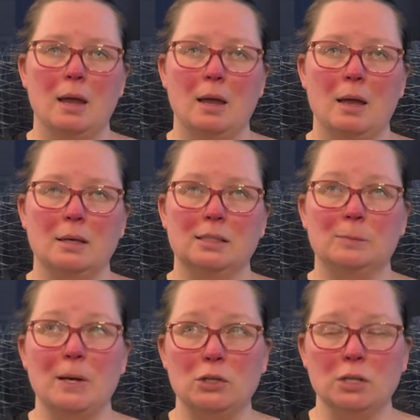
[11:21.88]

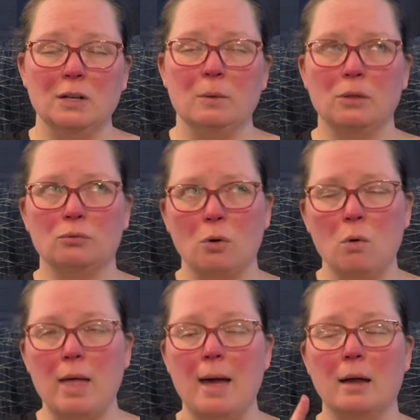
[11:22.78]
especially with a
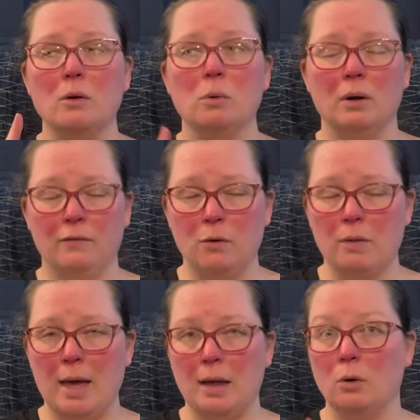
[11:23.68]
roll lag or a faux
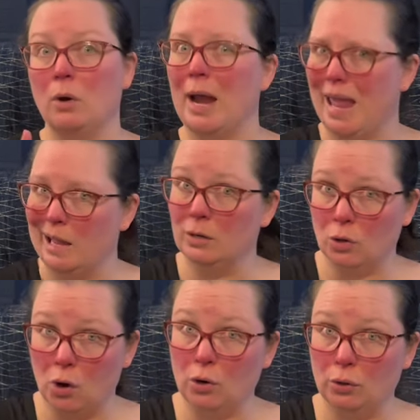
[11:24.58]
lag or a hand
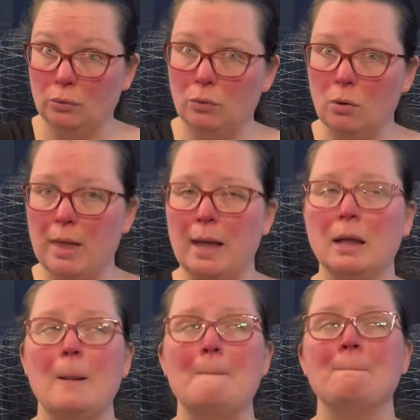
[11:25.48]
carded roll
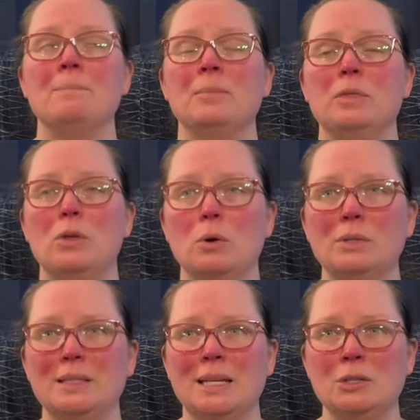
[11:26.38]
lag,
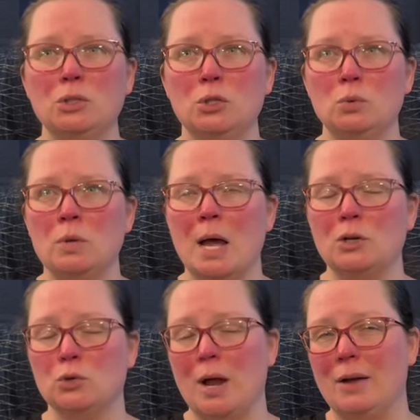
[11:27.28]
those tend to
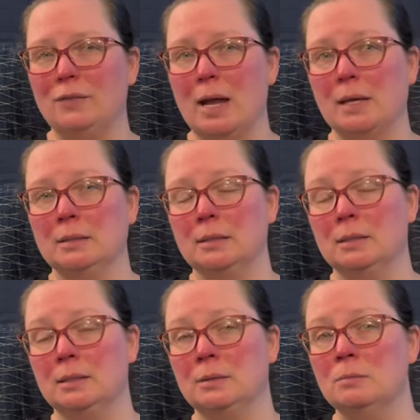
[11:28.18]
not draft as
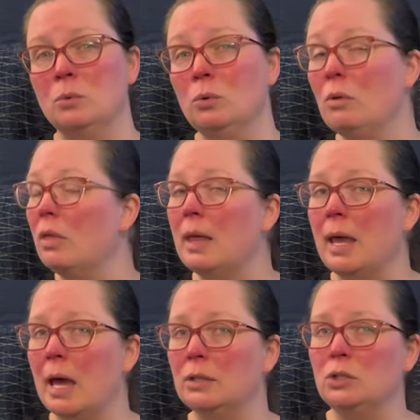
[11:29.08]

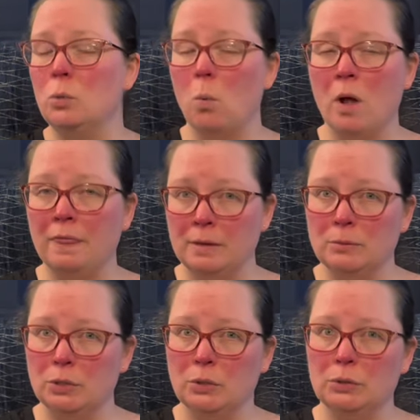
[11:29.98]
smoothly as you want them
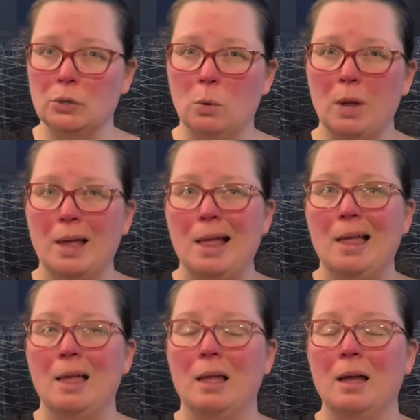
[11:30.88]
to. So
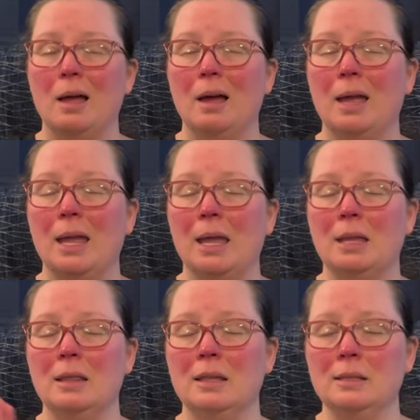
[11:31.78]

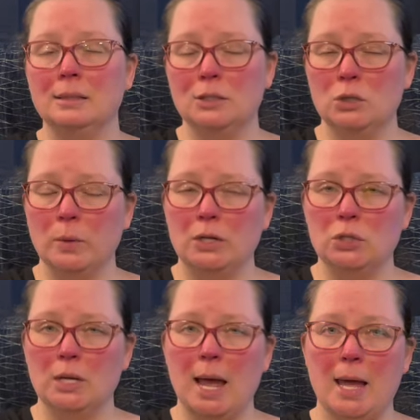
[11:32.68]
in this
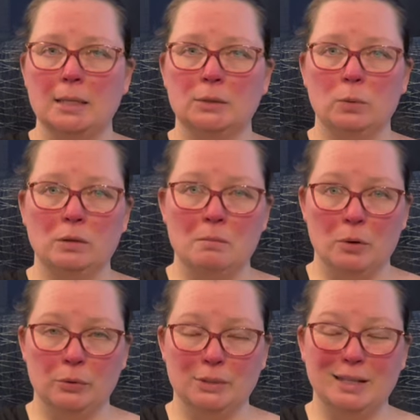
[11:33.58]
situation, as with
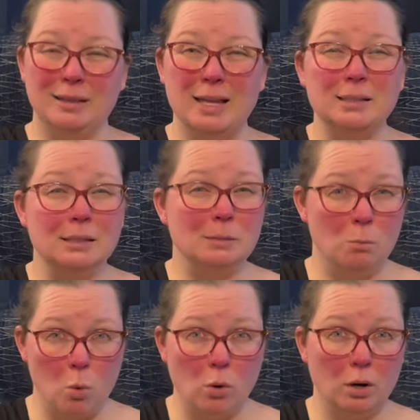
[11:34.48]
most, less is
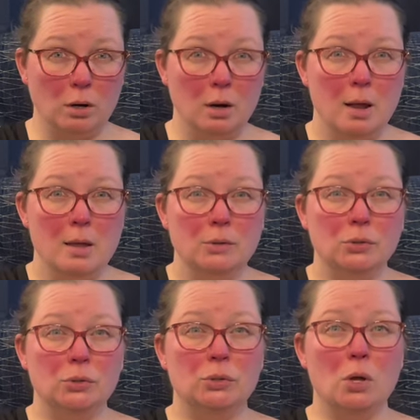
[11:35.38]
more.
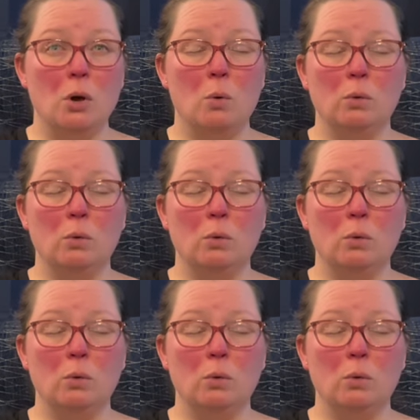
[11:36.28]
So